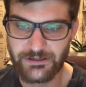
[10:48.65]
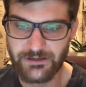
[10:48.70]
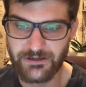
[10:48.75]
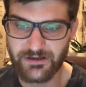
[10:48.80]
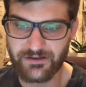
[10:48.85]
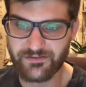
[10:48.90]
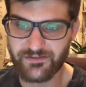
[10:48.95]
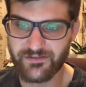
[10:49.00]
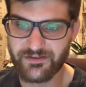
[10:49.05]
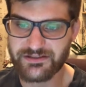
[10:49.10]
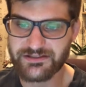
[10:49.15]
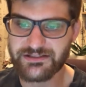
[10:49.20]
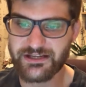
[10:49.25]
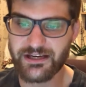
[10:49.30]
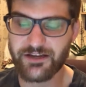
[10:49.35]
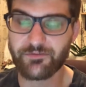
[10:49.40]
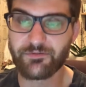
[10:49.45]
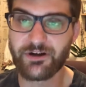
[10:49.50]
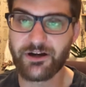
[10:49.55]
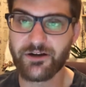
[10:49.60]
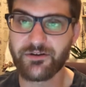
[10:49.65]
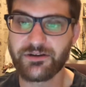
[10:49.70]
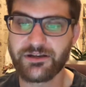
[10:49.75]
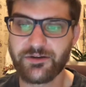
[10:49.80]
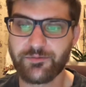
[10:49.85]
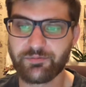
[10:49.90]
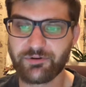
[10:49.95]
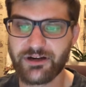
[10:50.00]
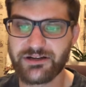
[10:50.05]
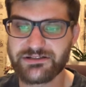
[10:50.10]
And then the second round, he
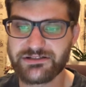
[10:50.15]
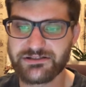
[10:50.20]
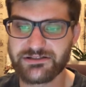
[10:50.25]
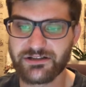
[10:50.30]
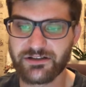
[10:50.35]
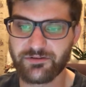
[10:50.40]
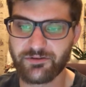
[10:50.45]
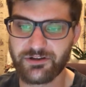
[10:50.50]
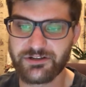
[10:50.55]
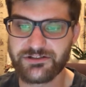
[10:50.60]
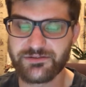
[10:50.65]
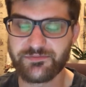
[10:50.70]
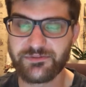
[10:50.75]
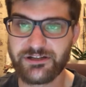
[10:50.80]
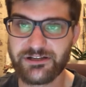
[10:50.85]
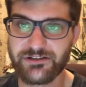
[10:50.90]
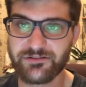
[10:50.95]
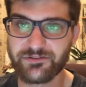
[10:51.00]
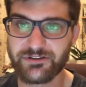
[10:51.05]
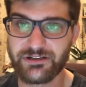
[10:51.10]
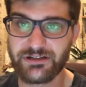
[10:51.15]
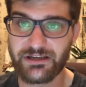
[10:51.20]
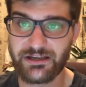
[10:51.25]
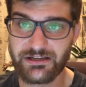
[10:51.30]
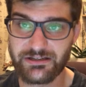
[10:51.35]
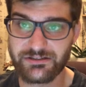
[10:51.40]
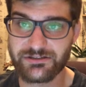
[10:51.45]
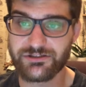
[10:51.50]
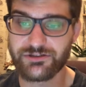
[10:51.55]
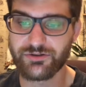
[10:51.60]
presses the clinch immediately
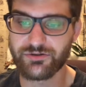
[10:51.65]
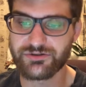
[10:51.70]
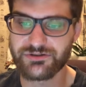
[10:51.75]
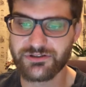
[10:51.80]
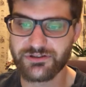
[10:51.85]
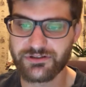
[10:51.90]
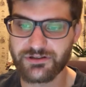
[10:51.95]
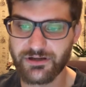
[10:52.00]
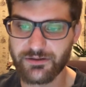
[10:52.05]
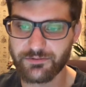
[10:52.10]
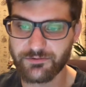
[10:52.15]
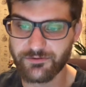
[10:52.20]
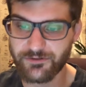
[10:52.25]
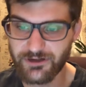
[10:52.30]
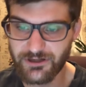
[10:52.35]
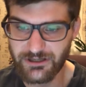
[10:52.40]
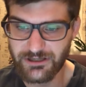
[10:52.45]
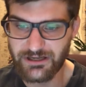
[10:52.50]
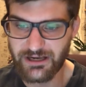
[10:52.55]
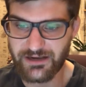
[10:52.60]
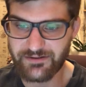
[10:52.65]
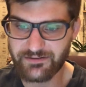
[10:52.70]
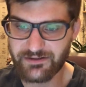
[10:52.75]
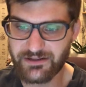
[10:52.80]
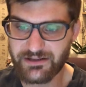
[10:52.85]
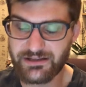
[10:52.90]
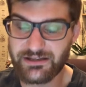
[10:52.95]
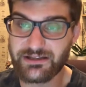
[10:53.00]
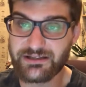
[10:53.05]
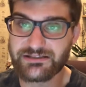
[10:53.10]
and shoots the double, and then
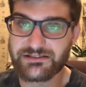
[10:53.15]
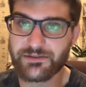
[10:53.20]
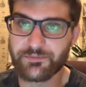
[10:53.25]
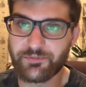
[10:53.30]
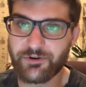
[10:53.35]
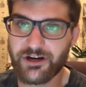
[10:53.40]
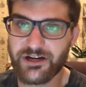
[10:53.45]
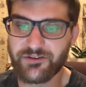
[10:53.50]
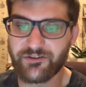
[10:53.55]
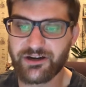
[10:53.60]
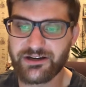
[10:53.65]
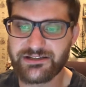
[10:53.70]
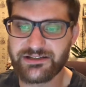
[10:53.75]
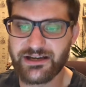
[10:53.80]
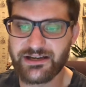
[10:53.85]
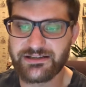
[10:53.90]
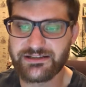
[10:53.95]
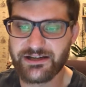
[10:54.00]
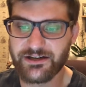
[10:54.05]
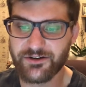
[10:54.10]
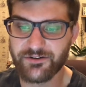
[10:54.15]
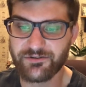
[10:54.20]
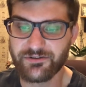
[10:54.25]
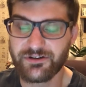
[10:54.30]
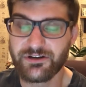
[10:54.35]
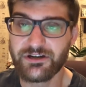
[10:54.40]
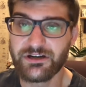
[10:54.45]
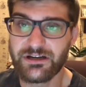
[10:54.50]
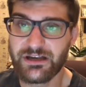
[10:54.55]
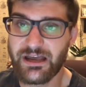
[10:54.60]
he gets the body lock takedown.
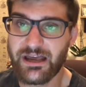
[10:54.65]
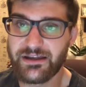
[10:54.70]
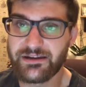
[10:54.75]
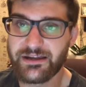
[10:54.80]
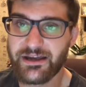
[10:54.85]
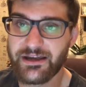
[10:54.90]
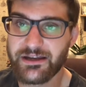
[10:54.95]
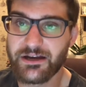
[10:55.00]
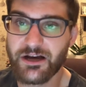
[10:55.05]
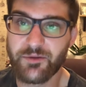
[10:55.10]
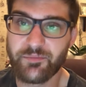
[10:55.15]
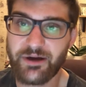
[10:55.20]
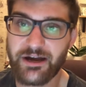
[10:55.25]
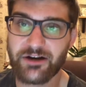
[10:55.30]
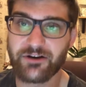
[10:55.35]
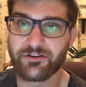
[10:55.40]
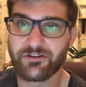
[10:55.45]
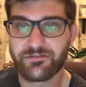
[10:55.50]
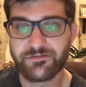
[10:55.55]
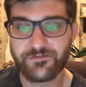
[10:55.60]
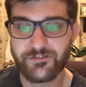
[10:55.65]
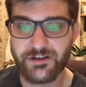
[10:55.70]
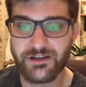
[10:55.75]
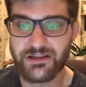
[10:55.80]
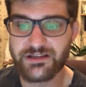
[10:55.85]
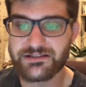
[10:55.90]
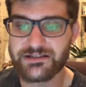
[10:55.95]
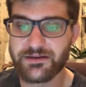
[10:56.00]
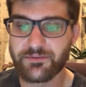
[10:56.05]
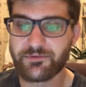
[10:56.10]
And then back on the feet,
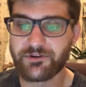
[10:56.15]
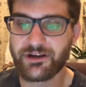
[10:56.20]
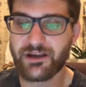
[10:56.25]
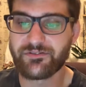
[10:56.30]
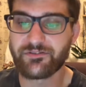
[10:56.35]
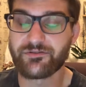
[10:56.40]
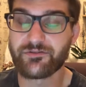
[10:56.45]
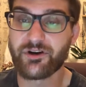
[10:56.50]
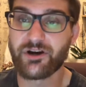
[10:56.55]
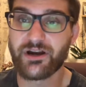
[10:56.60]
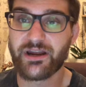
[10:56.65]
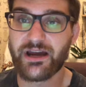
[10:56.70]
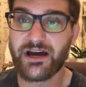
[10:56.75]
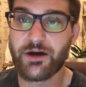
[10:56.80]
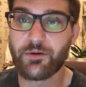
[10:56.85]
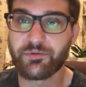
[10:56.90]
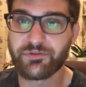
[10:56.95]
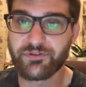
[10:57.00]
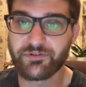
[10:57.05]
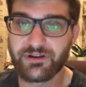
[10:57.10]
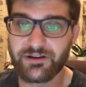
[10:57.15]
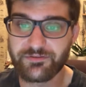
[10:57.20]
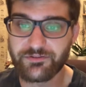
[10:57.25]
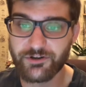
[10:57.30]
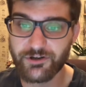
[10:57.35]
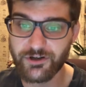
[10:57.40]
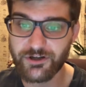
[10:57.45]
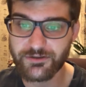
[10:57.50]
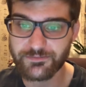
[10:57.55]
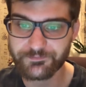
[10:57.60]
he's able to get the knockout with the left
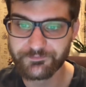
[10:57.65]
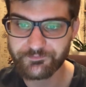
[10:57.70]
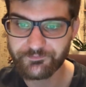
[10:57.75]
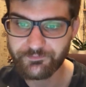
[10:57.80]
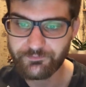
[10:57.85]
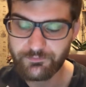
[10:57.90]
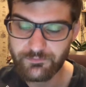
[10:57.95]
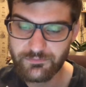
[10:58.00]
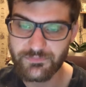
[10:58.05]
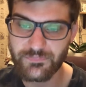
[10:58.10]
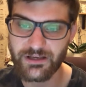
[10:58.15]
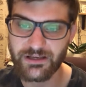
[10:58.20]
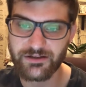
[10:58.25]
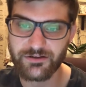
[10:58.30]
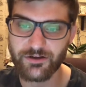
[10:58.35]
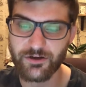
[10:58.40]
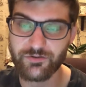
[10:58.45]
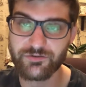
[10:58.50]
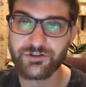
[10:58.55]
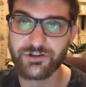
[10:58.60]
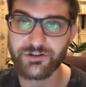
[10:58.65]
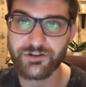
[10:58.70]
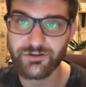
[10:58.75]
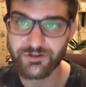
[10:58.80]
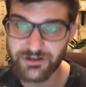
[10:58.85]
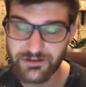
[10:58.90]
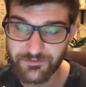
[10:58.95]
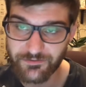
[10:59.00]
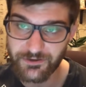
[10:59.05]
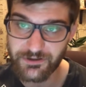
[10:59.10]
hook. And, Tony
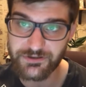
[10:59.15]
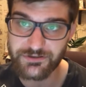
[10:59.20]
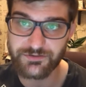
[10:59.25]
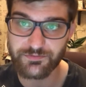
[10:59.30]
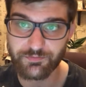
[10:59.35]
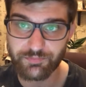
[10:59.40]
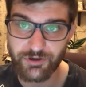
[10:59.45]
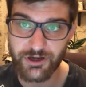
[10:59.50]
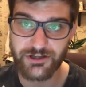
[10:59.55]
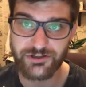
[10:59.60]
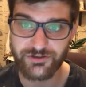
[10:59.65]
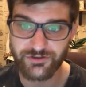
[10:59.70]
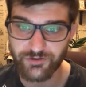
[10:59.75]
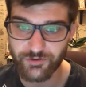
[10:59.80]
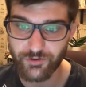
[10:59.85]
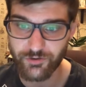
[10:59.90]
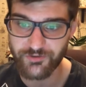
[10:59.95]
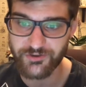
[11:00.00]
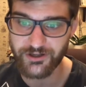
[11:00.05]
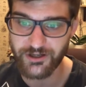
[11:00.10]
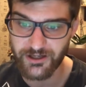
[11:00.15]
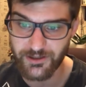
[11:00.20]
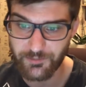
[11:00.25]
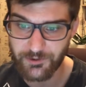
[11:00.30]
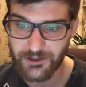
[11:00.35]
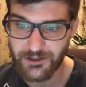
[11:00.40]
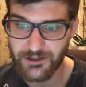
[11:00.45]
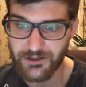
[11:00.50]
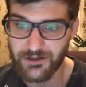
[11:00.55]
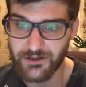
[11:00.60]
Gravely is pressured the whole time.
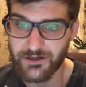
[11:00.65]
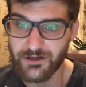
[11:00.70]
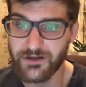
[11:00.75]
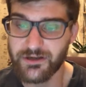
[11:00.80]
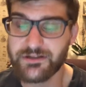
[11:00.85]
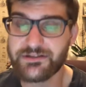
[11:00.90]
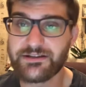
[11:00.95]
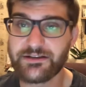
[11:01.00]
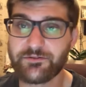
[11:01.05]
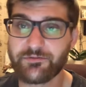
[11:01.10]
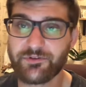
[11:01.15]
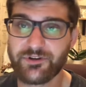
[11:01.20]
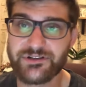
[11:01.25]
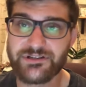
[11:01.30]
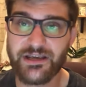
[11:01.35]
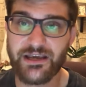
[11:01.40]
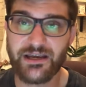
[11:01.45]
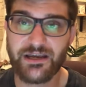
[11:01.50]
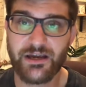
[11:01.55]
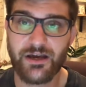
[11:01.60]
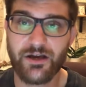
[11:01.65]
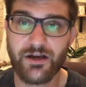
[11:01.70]
Didn't really take